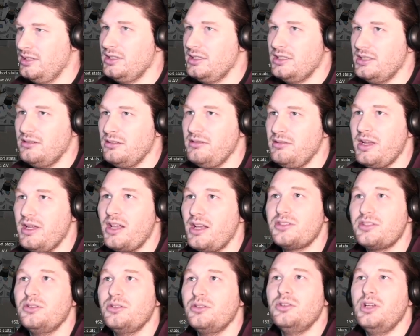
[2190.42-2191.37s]
I
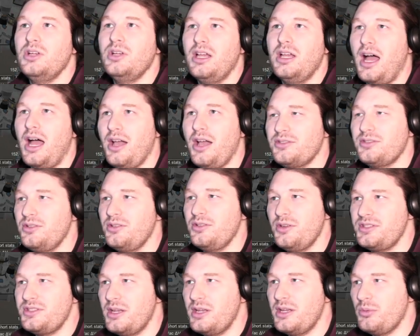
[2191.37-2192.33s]
also
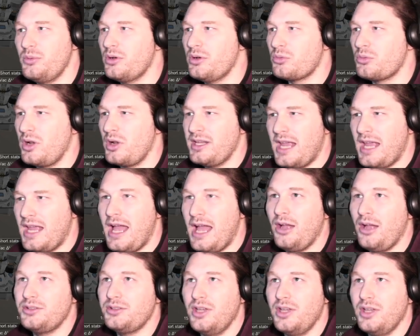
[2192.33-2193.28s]
noticed that we were running
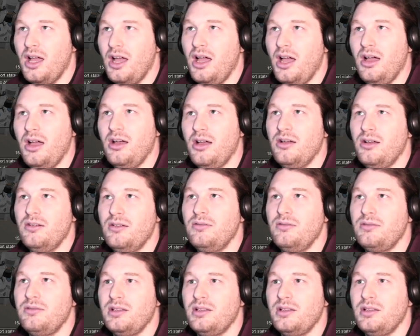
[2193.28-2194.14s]
out of